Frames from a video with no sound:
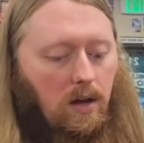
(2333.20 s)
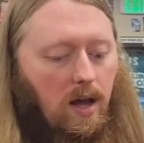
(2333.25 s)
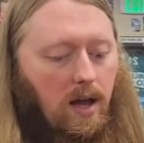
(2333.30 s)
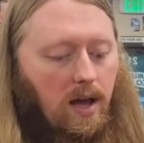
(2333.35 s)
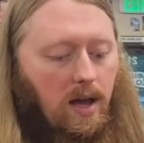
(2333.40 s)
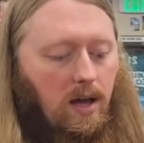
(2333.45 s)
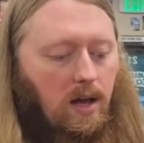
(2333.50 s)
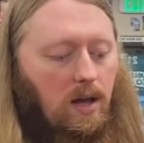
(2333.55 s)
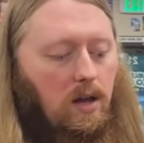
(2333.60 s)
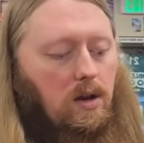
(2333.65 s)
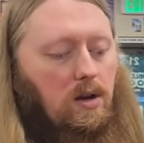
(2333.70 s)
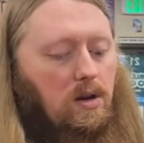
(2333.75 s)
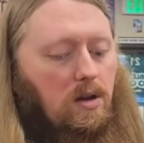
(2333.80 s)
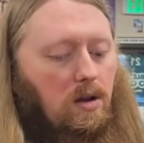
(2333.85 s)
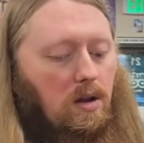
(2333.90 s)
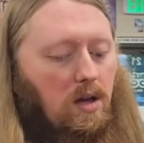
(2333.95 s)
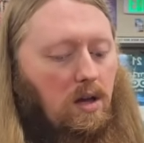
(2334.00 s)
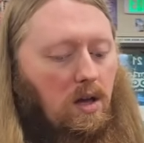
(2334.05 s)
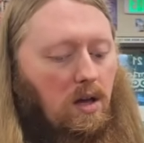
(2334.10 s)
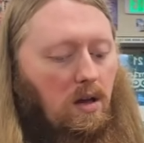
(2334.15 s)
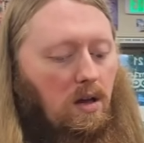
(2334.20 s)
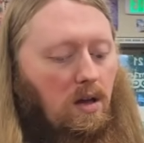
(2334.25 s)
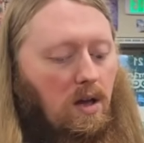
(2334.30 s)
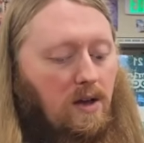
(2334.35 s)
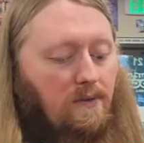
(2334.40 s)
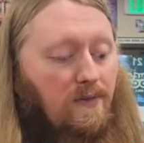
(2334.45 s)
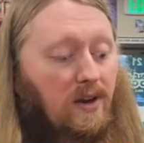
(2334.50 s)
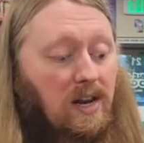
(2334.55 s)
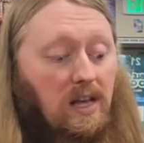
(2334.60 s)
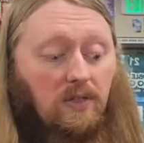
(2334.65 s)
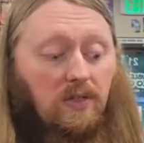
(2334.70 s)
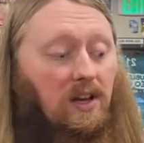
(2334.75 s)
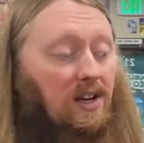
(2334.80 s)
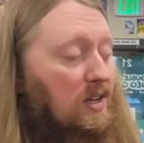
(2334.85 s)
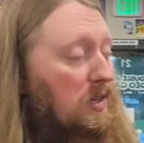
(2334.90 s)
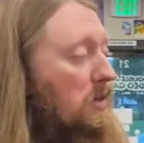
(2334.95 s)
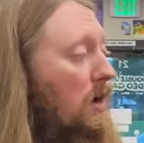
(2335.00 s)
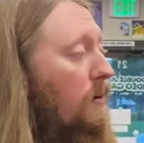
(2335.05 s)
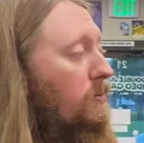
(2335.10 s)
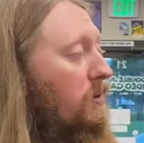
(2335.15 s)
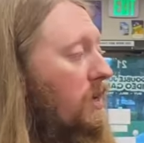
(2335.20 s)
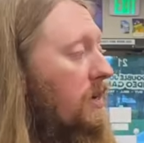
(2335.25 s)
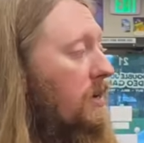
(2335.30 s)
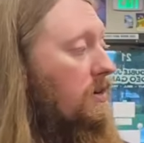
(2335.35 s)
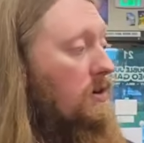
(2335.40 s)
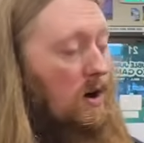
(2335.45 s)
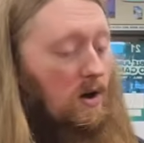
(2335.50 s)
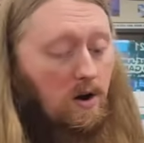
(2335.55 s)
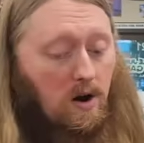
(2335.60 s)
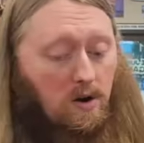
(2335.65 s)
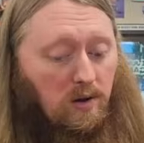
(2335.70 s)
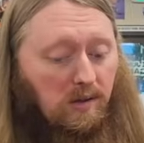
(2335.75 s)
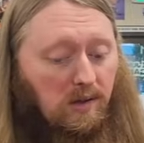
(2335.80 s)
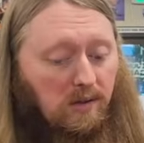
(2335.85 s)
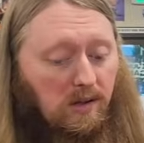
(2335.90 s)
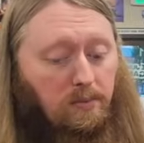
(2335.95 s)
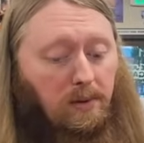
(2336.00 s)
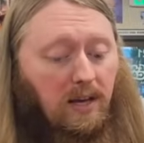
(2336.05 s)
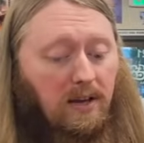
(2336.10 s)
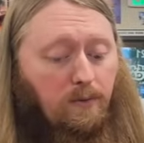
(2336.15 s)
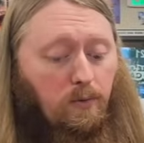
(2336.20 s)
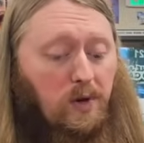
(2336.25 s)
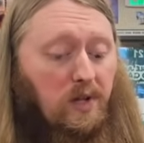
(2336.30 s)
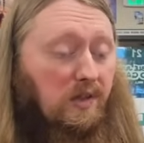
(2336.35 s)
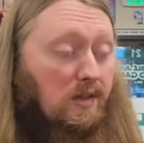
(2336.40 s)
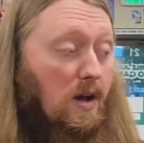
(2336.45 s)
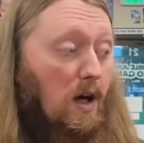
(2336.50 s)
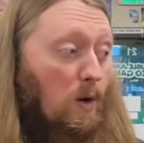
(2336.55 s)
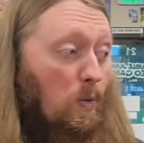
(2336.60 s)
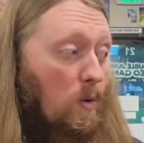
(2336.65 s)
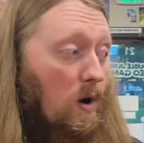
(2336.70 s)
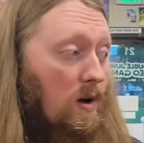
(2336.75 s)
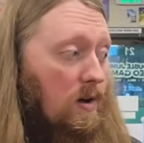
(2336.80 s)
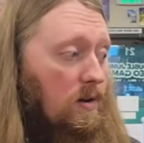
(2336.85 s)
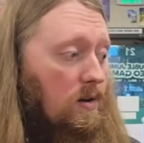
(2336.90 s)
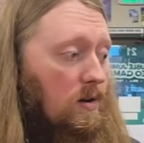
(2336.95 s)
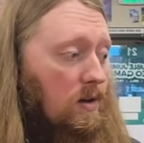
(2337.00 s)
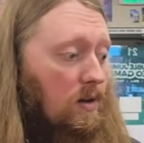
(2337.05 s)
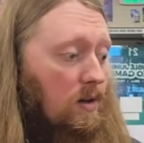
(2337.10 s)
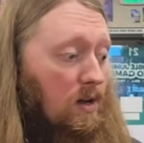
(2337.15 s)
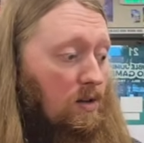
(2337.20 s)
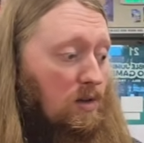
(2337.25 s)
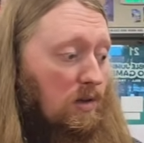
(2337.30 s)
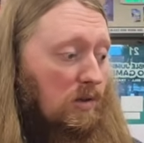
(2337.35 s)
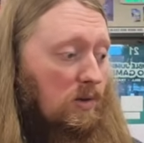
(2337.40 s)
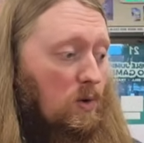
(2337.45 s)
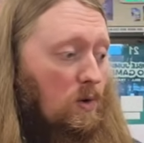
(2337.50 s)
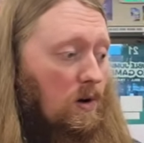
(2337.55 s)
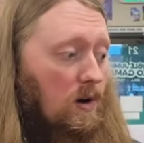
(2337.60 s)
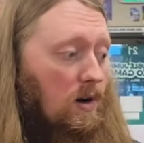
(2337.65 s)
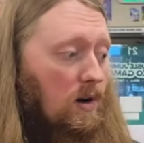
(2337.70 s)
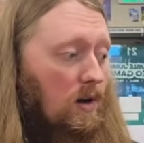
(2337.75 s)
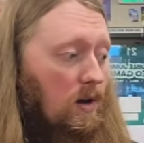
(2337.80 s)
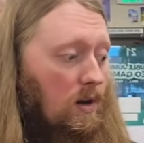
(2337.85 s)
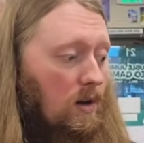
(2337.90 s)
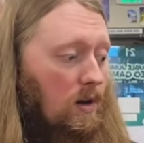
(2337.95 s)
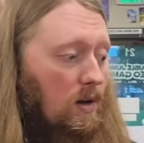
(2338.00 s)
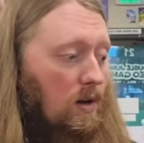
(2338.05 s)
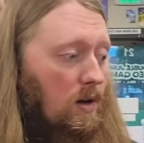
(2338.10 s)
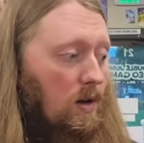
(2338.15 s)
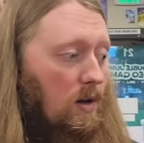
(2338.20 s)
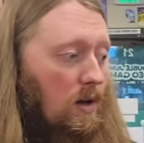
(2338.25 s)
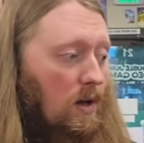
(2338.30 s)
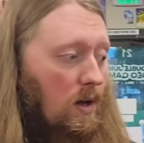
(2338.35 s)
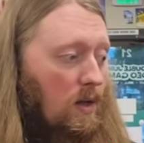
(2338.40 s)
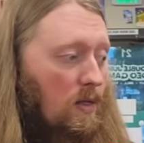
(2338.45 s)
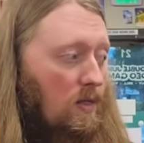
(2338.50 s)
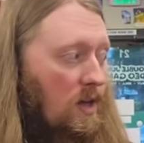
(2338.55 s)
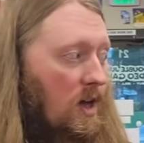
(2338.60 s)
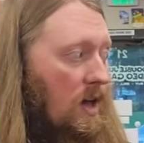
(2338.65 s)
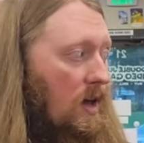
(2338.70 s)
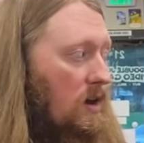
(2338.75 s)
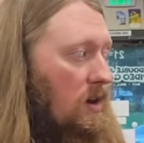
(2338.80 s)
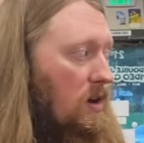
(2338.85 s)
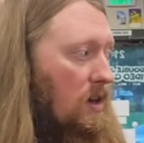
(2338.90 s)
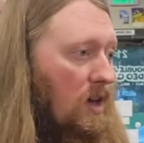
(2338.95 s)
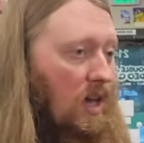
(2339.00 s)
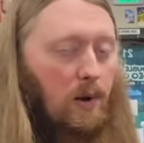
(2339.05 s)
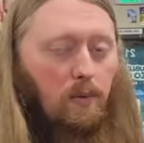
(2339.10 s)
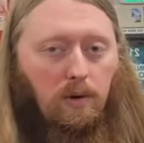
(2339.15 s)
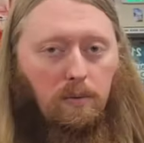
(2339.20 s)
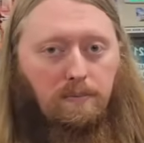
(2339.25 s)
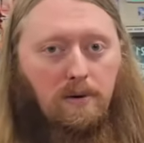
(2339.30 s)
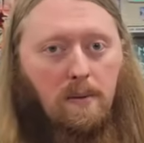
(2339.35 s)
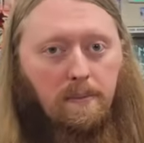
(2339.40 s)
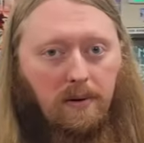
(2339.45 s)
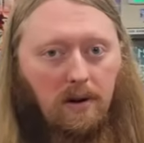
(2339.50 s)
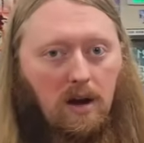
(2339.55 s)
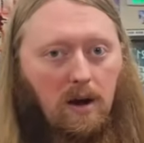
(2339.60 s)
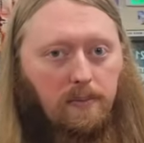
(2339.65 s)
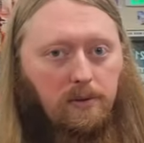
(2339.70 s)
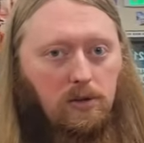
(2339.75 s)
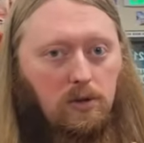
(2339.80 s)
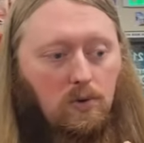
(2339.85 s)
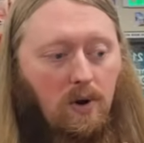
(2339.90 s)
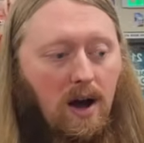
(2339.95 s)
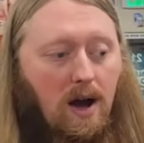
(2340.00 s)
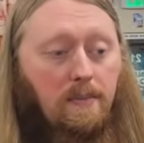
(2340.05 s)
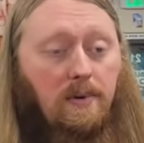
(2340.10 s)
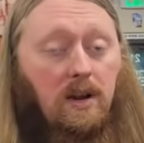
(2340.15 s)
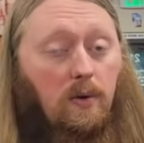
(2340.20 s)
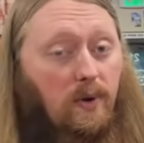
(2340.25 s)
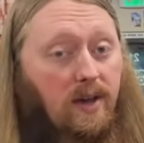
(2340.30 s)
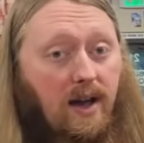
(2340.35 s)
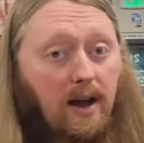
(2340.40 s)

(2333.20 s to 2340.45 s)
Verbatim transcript: and if anything gets updated on our system, like if we sell one in the store, then it will bump it up to how many we